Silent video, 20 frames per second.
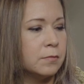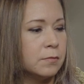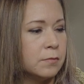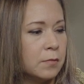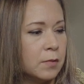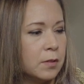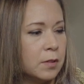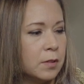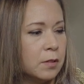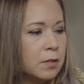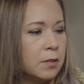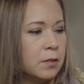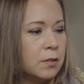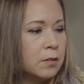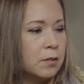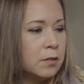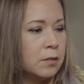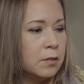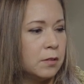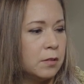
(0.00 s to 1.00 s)

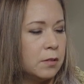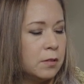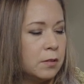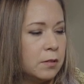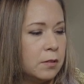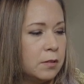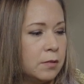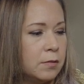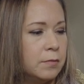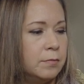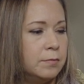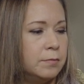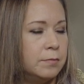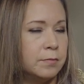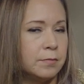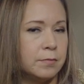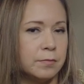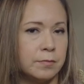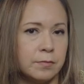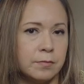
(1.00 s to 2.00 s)

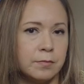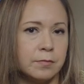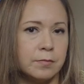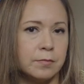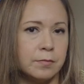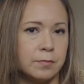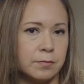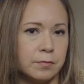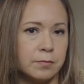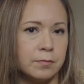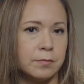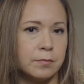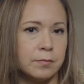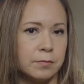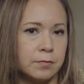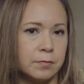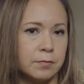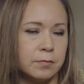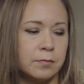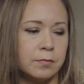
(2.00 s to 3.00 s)

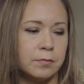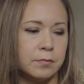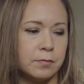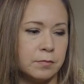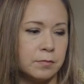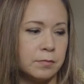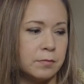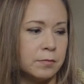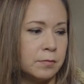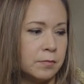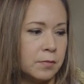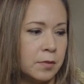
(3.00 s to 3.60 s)
The person shown says nothing.